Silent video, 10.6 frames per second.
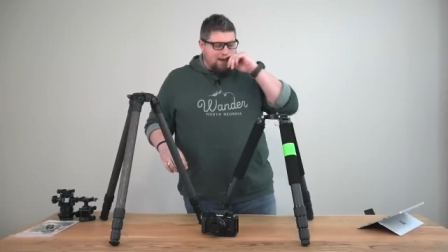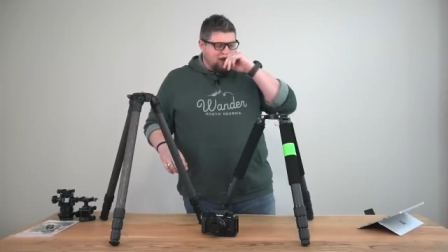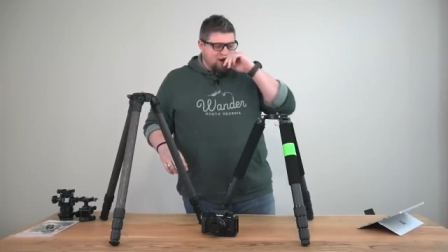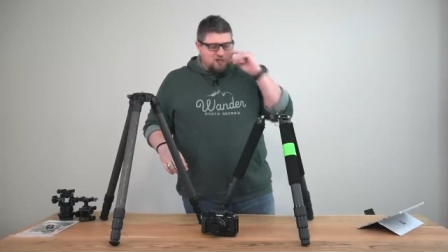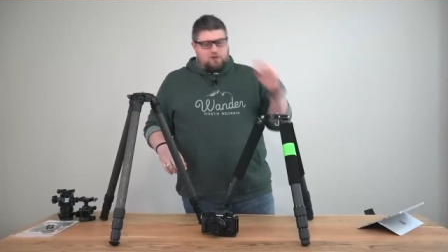
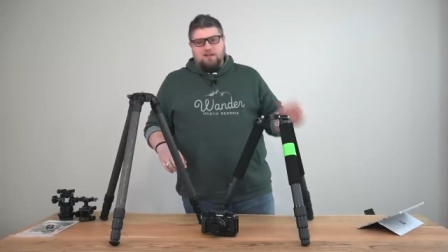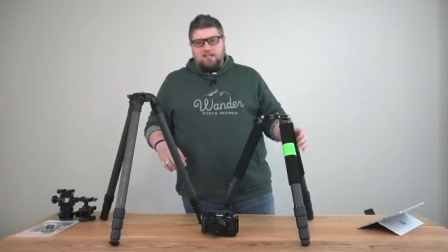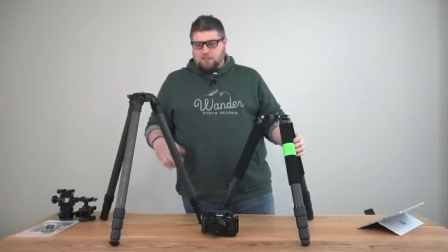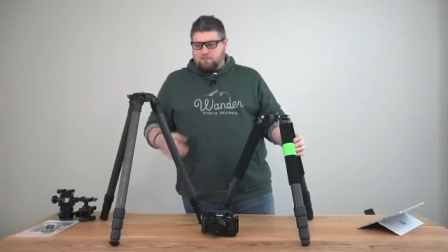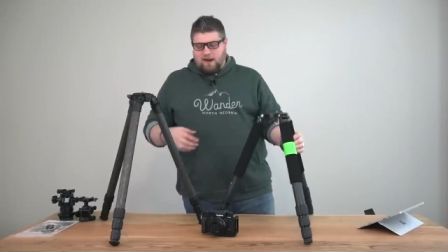which you can
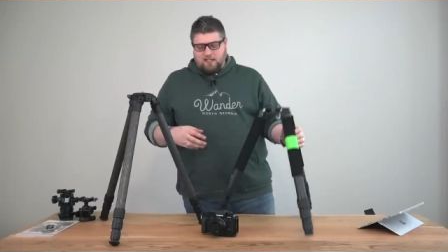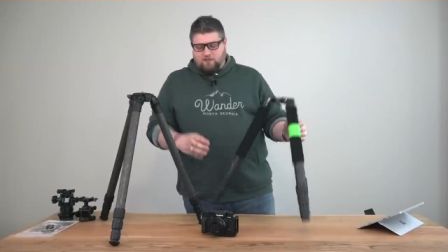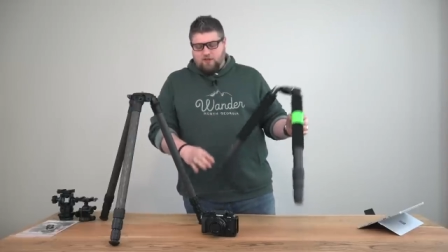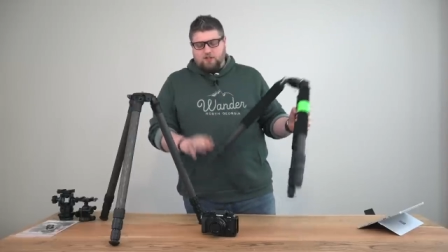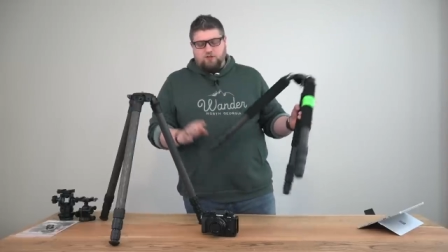get
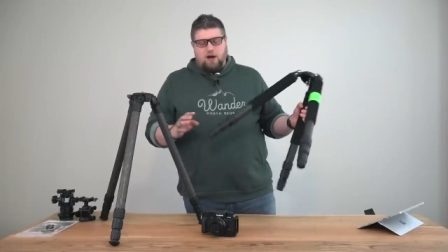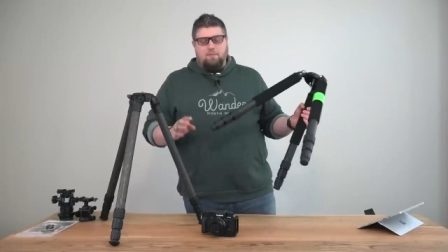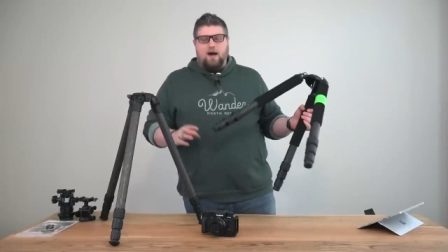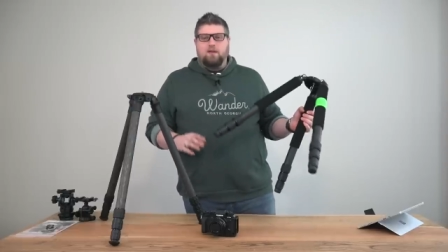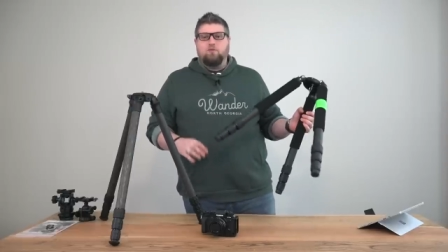spikes for your
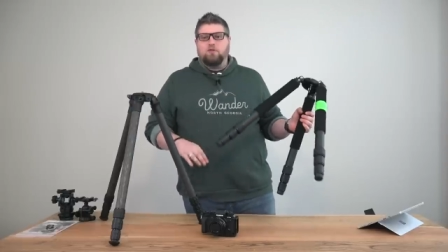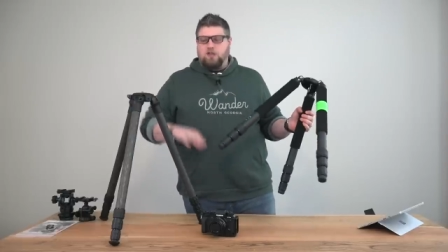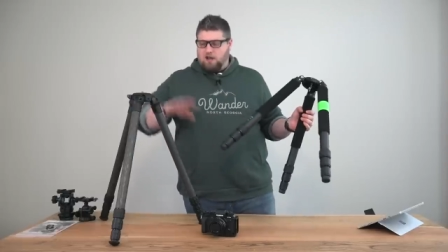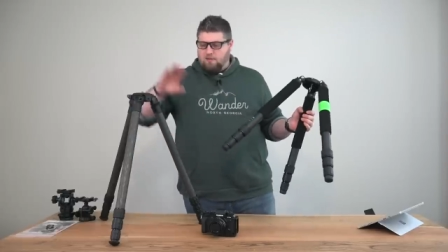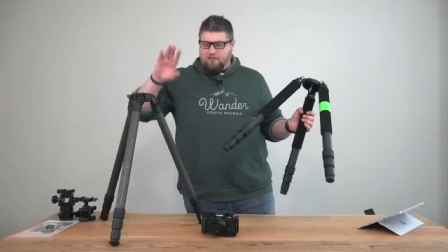tripod. We'll
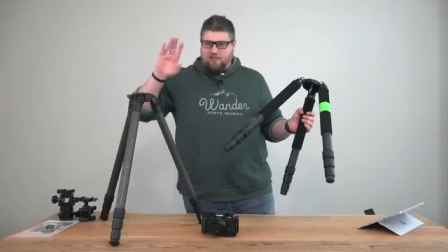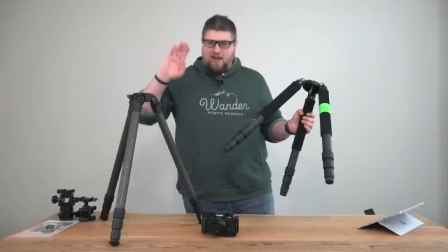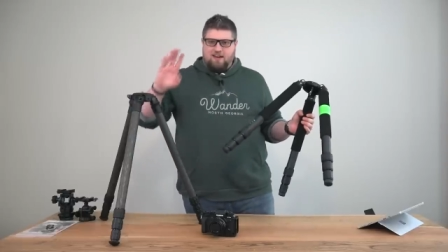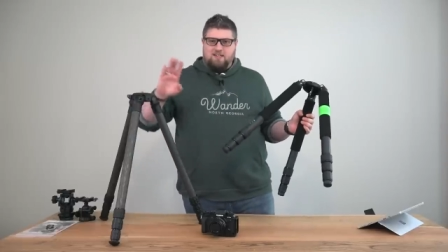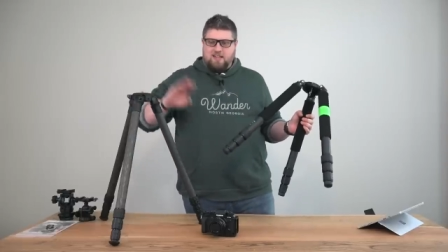talk about
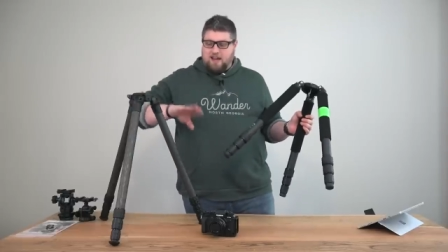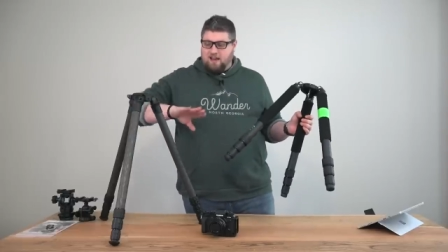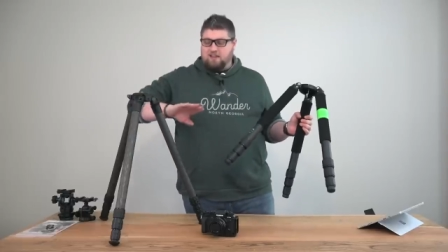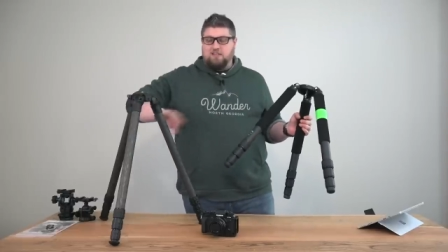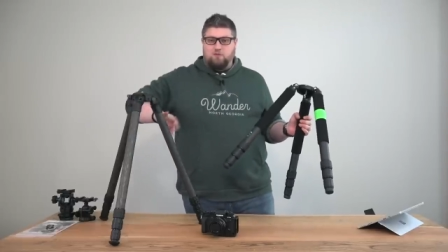that in a
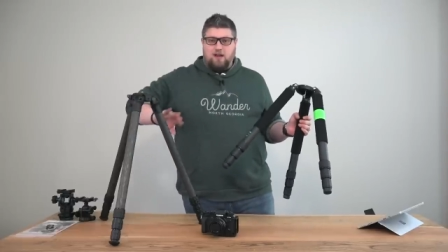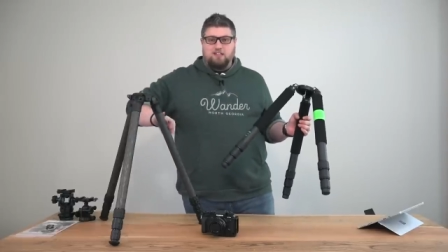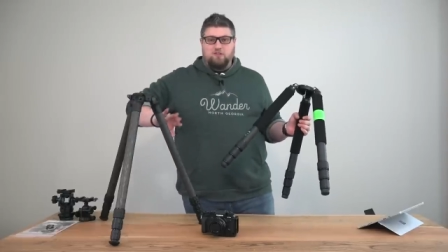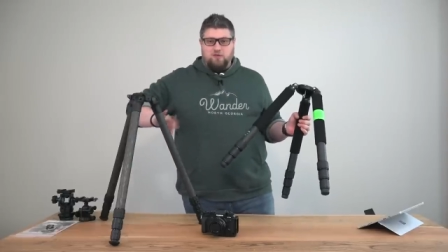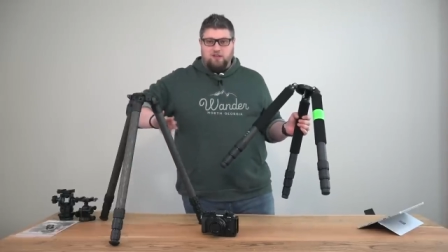second because this one
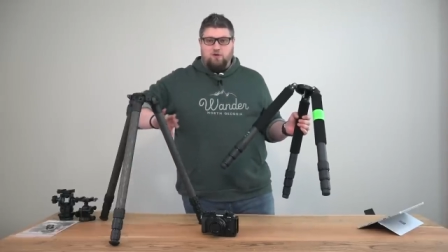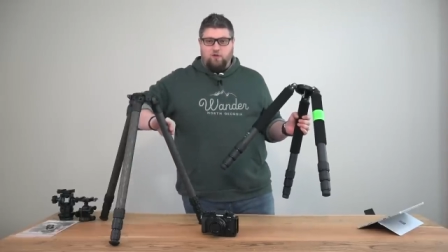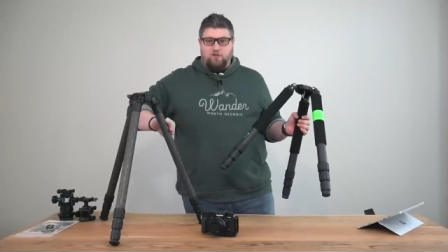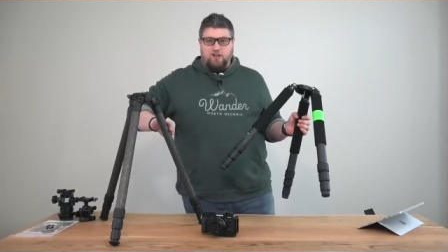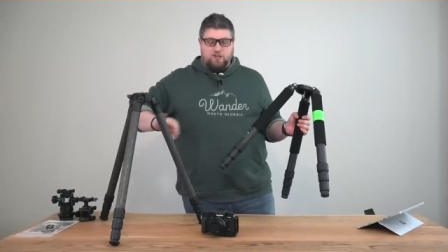has a really
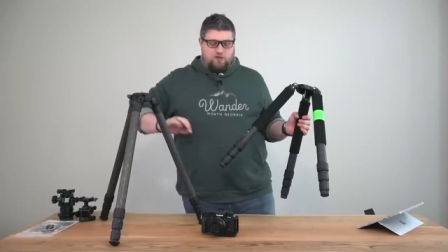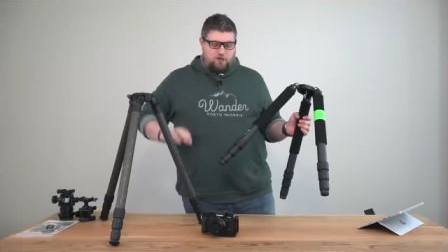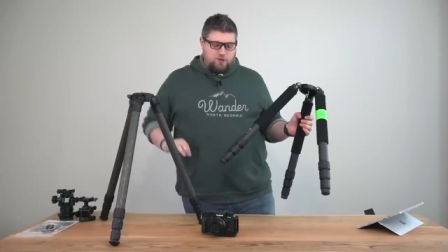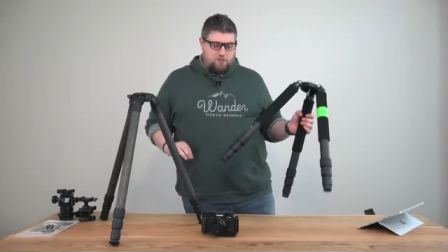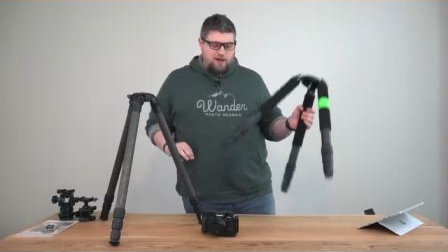cool feature
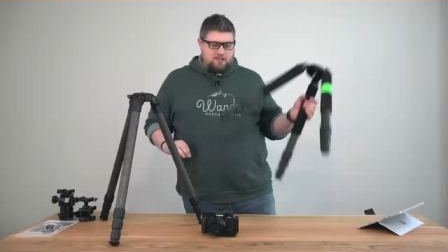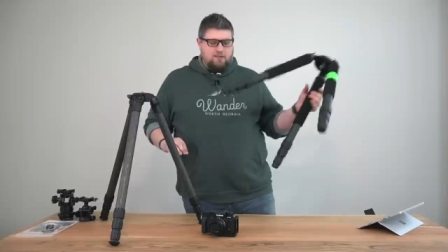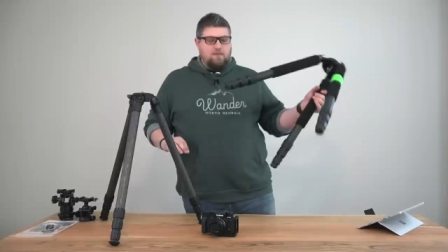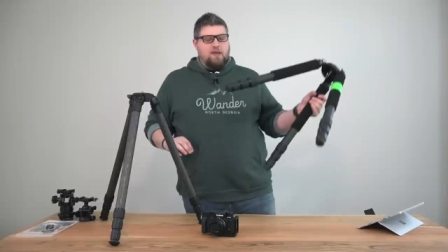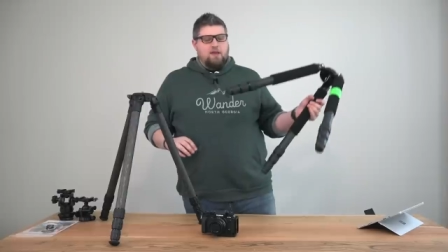for spikes.